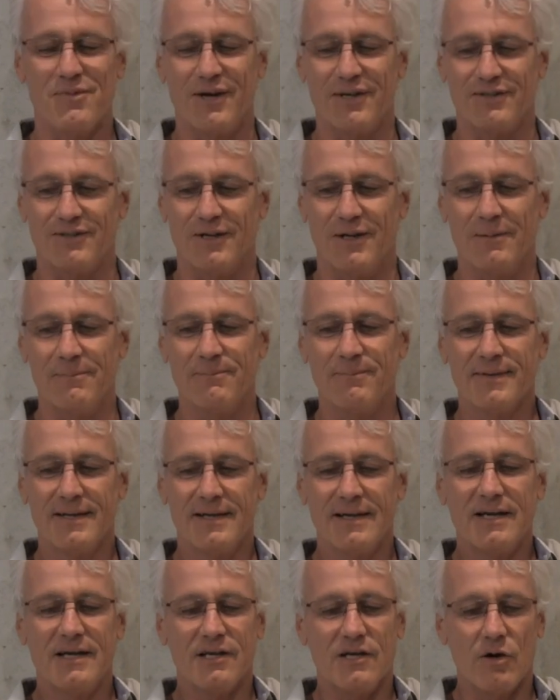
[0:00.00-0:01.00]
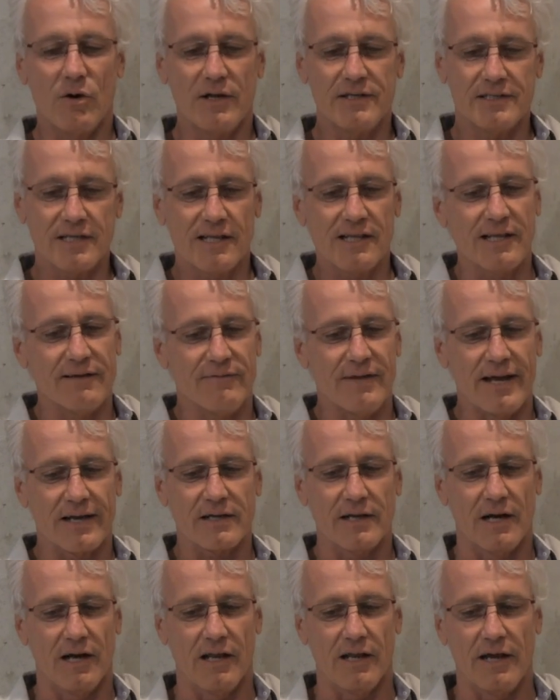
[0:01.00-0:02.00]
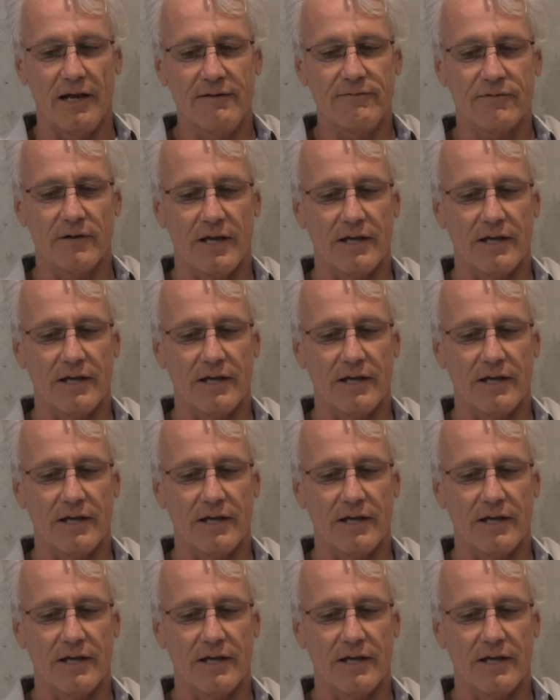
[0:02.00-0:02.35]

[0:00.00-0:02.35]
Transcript: But um, no, I did live that kind of life.